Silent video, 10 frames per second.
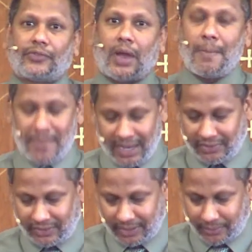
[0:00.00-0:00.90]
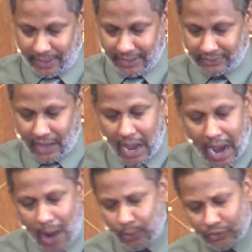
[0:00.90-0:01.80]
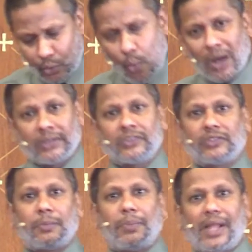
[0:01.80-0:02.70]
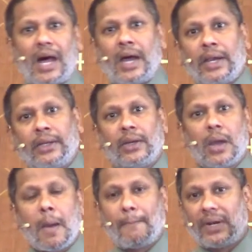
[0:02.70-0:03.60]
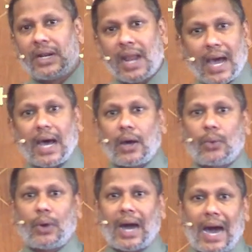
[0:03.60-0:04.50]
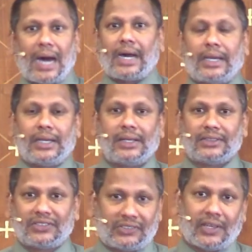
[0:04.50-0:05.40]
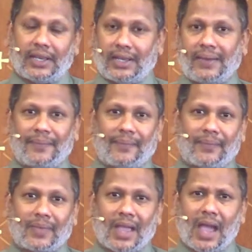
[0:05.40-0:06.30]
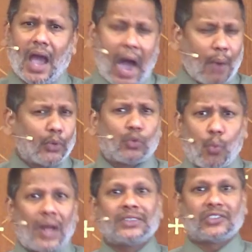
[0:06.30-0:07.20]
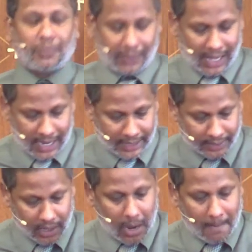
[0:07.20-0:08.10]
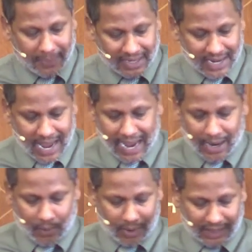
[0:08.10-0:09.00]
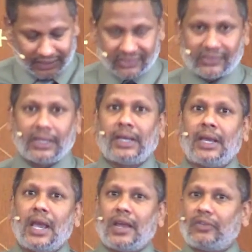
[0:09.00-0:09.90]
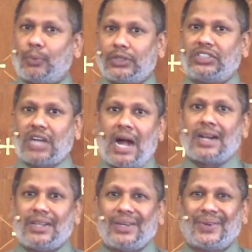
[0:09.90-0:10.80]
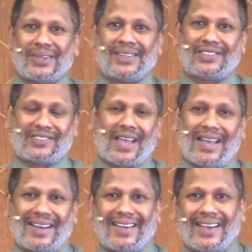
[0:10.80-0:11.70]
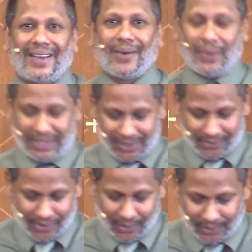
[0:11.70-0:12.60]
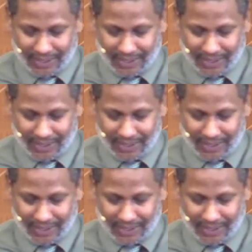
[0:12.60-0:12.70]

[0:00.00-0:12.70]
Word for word: Amazing Grace. I was once blind, but now I see. I was once blind, but now I see, is what John Newton said when he wrote